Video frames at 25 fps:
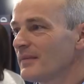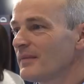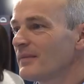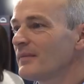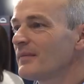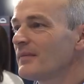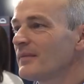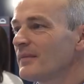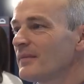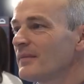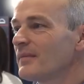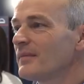our
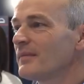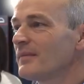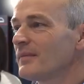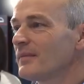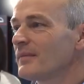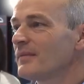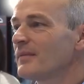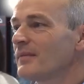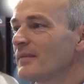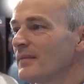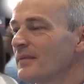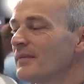business.
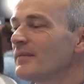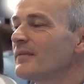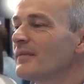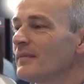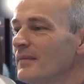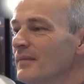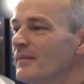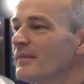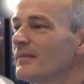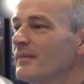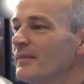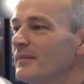We
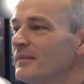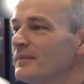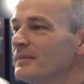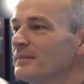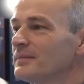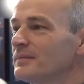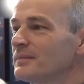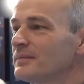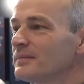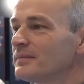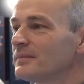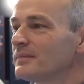have 5
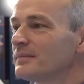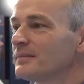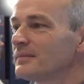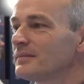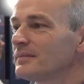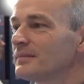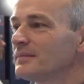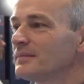large cladding